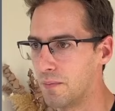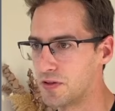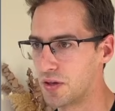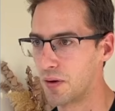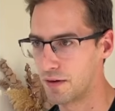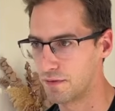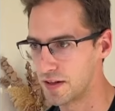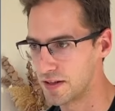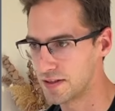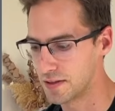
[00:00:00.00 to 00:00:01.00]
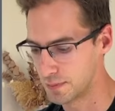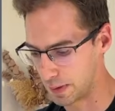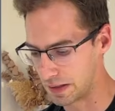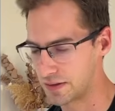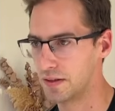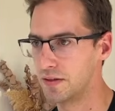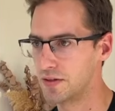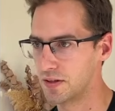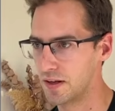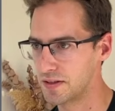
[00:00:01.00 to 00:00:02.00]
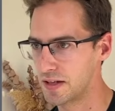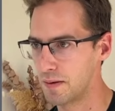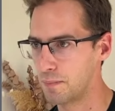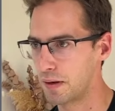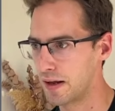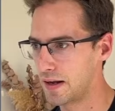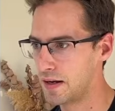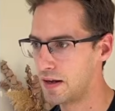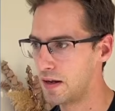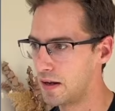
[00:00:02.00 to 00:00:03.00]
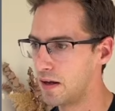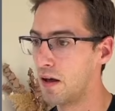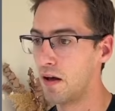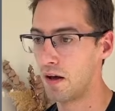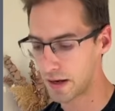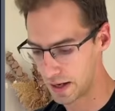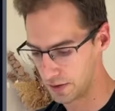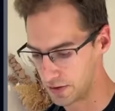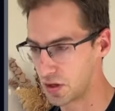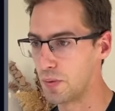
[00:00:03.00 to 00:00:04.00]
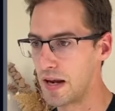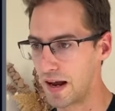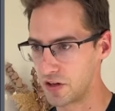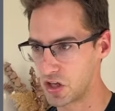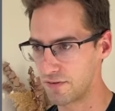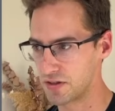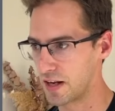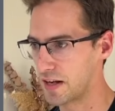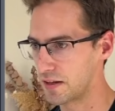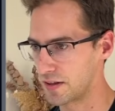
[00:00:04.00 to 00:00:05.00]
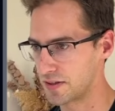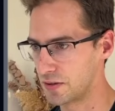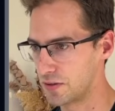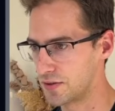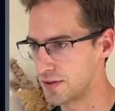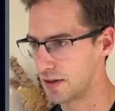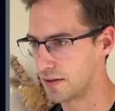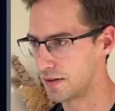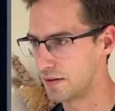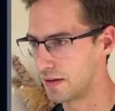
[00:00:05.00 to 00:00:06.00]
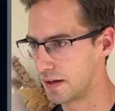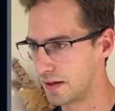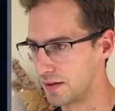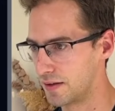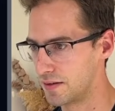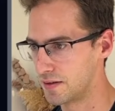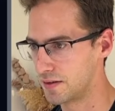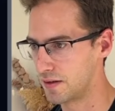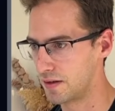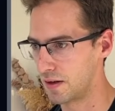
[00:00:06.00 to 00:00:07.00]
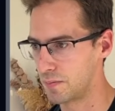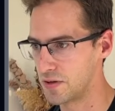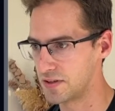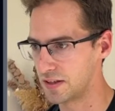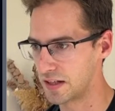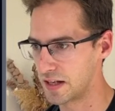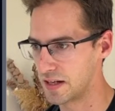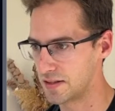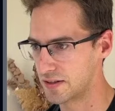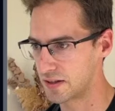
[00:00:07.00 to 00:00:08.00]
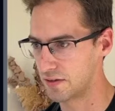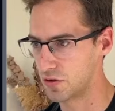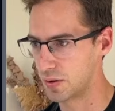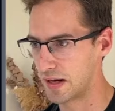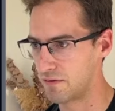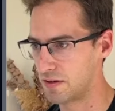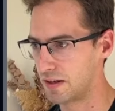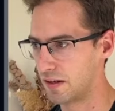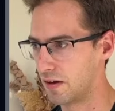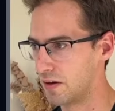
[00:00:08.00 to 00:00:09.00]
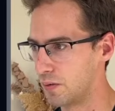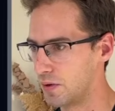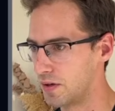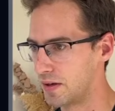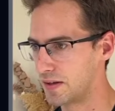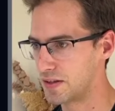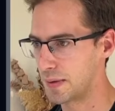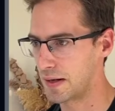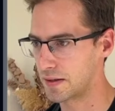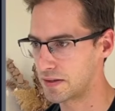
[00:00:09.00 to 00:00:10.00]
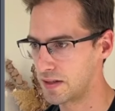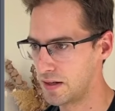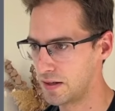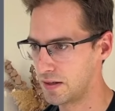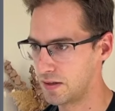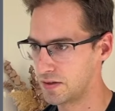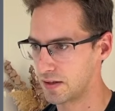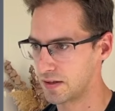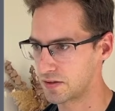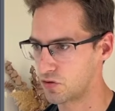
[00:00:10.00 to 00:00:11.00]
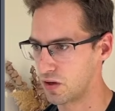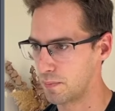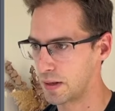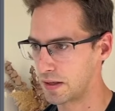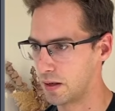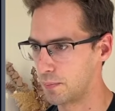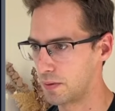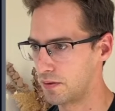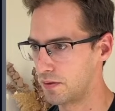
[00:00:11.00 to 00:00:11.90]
so hopefully this is better. So let's hit play. Okay, so we actually have a snake, that's a good start, and I'm using the keys, it's kind of doing everything I would expect. So let's try and pick up.